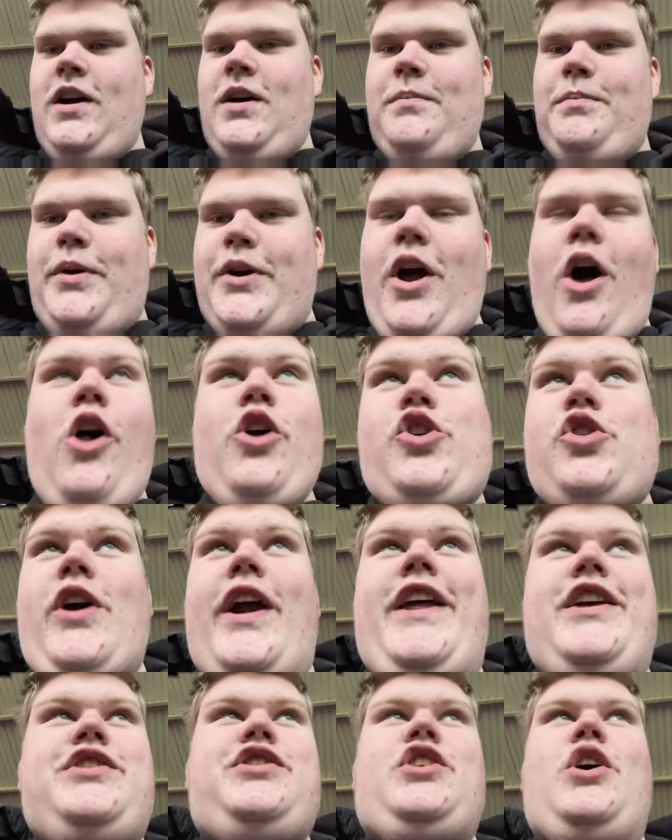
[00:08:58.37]
But all
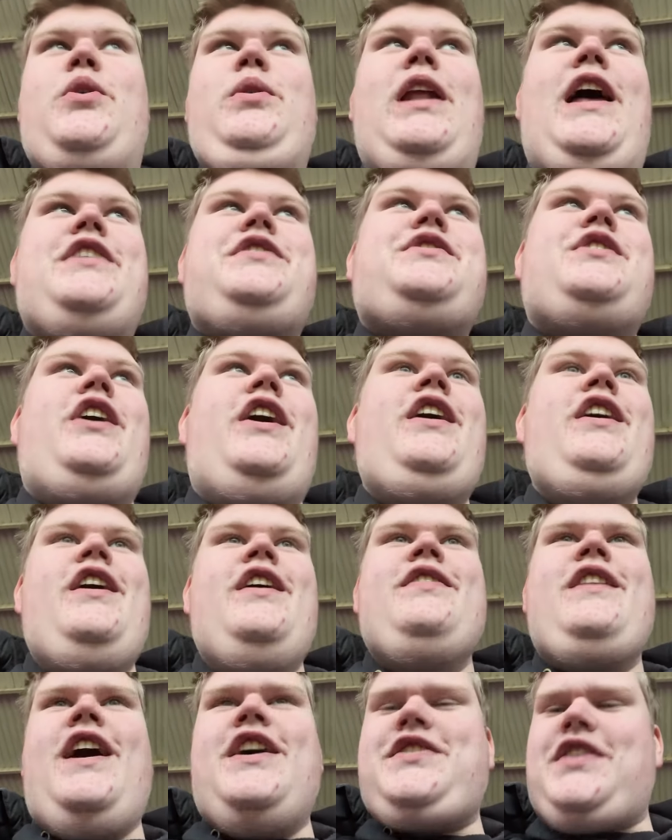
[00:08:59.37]
credit to Leicester,
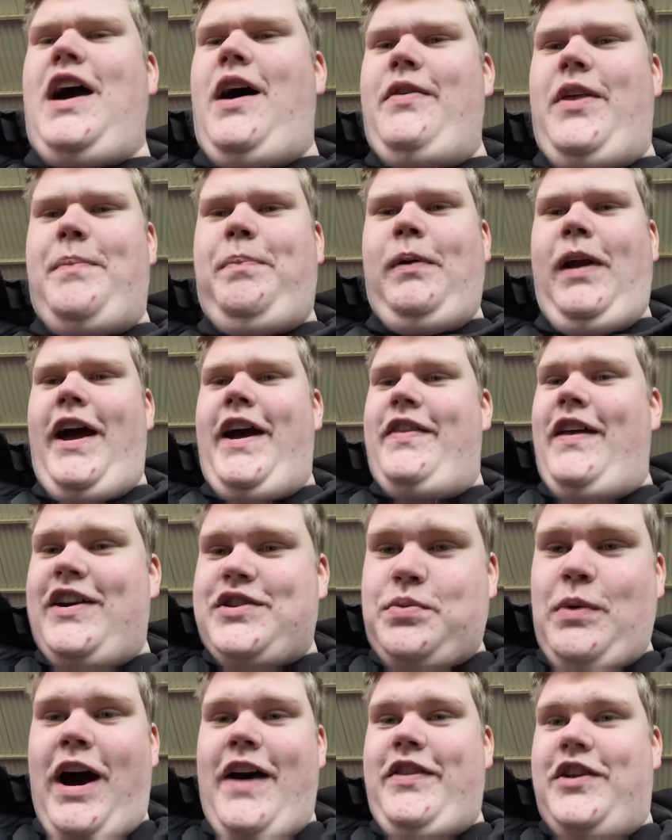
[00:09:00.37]
that's how they play, and
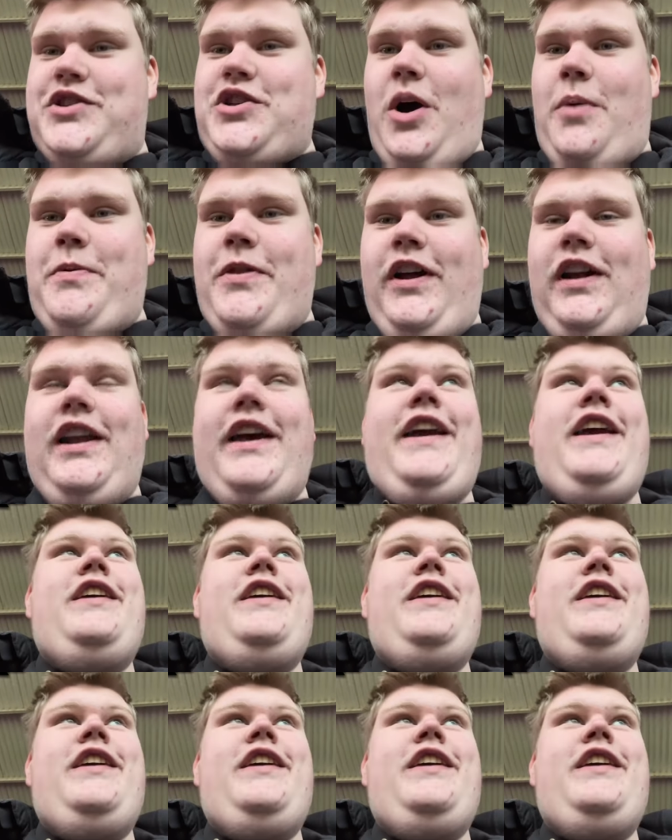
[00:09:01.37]
that's why they're top of the league.